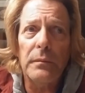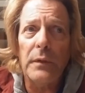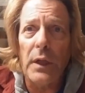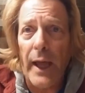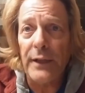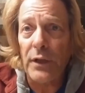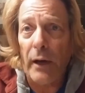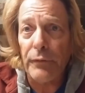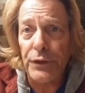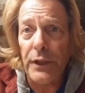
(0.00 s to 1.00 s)
the last
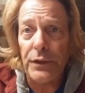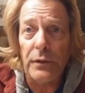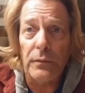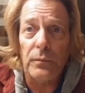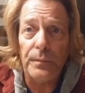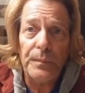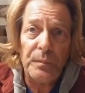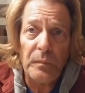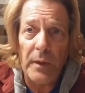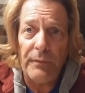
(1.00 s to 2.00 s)
conversation,
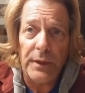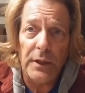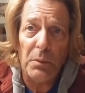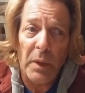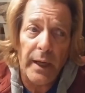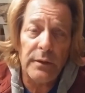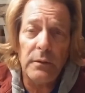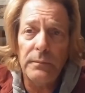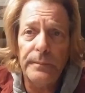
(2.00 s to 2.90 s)
if you did the math,